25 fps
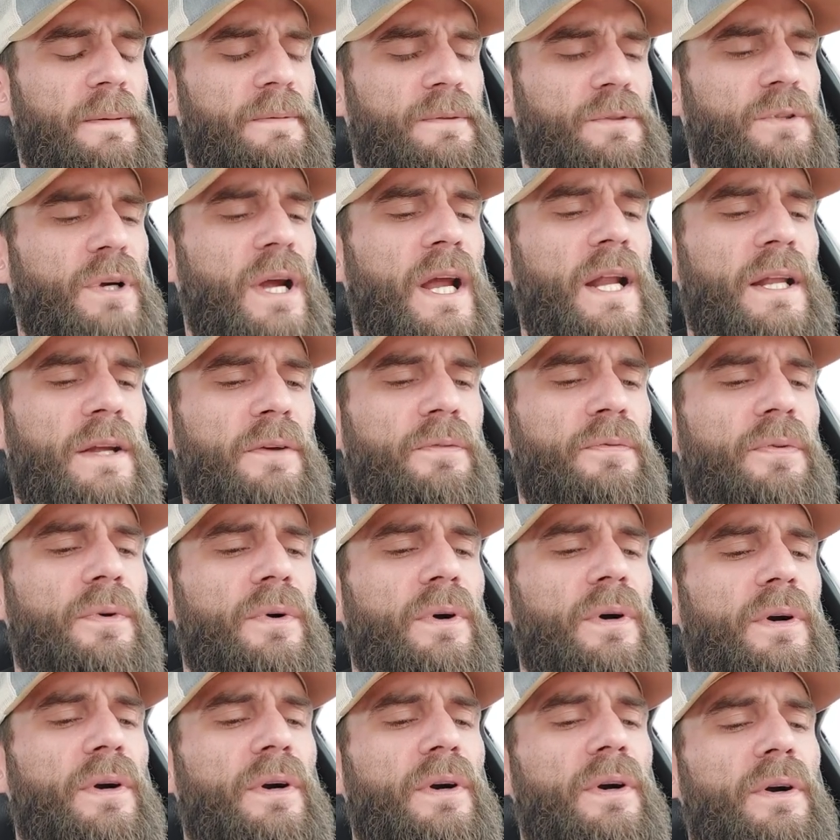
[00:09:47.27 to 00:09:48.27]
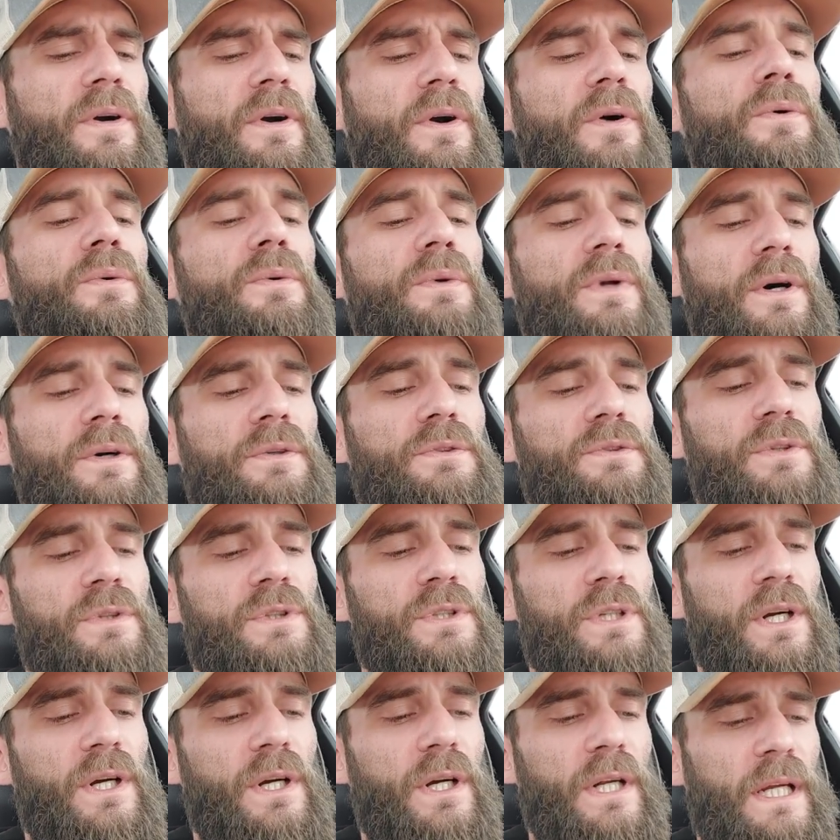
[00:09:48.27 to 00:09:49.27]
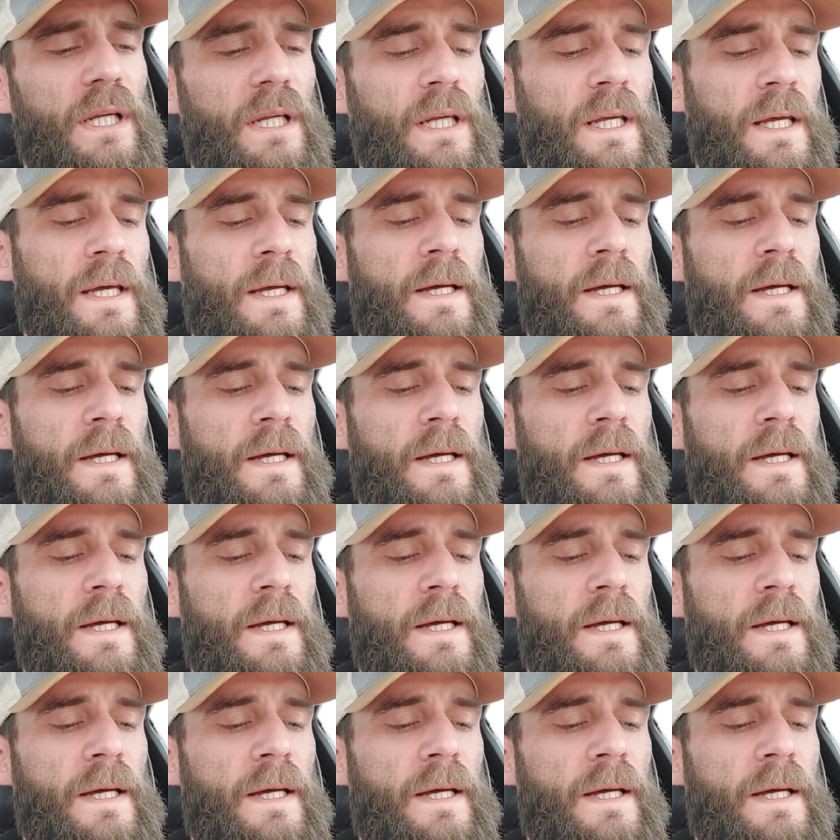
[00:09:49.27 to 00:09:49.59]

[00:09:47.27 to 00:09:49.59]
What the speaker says: training for her own ultra journey.